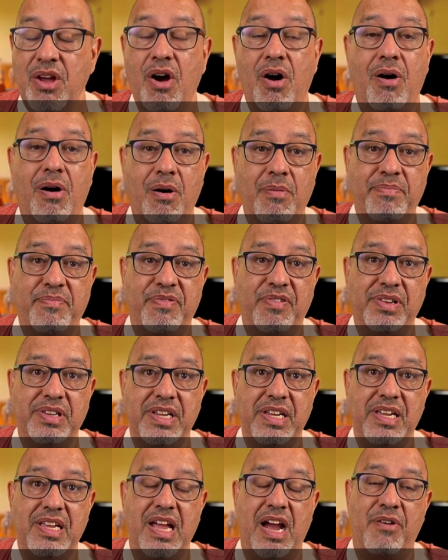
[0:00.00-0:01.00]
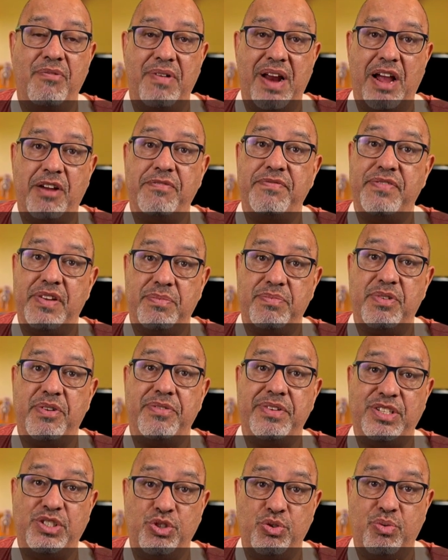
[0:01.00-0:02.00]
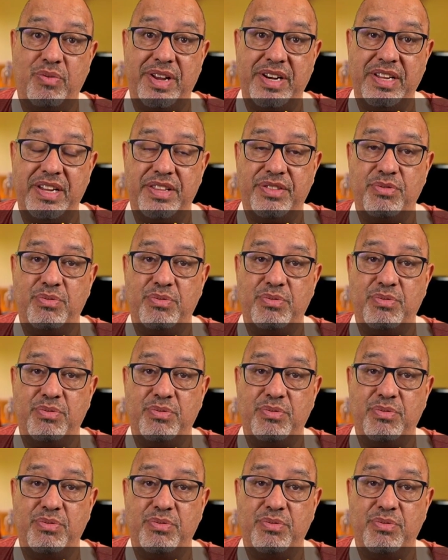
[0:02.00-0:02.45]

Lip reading: Hopefully around February 20th,